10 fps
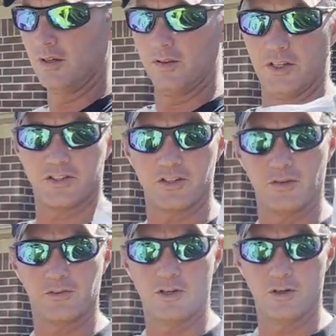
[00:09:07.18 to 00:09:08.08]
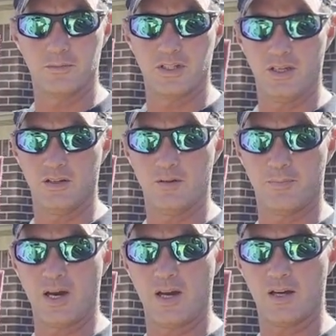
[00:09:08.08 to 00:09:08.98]
This stuff comes in the
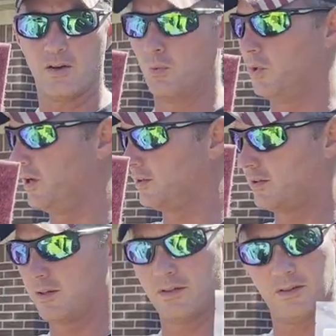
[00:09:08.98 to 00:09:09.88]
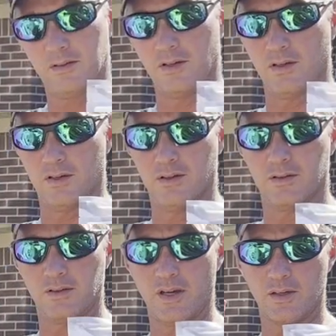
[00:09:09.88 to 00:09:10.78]
pack with the
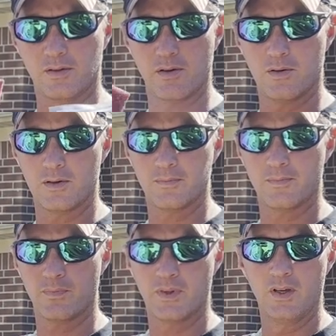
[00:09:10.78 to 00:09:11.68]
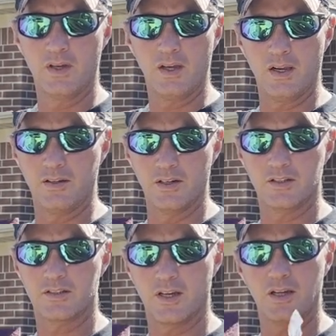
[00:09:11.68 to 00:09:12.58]
gator guard. It
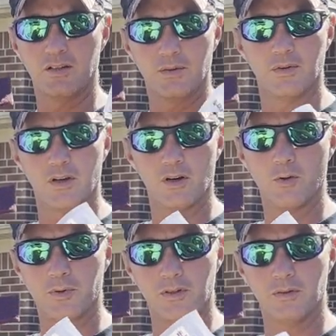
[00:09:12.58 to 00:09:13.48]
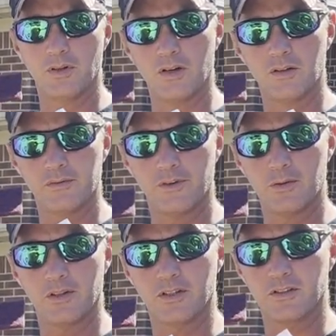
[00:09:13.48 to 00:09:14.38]
does say do not open, do not
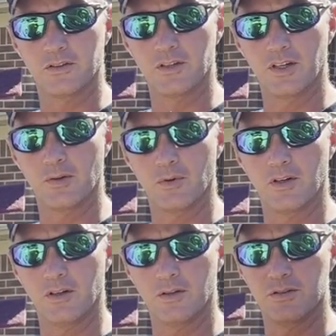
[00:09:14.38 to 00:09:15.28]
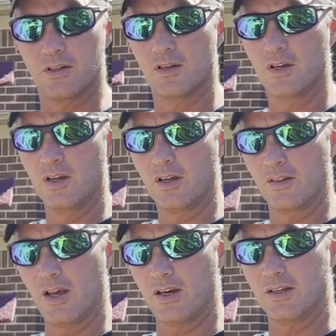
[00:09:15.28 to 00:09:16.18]
unfold this until you get ready to use it.
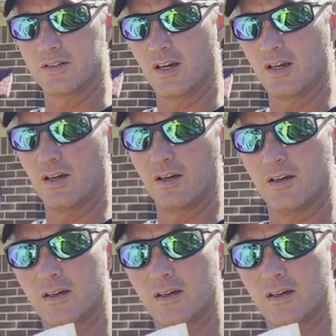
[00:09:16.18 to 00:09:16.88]
That is a uh,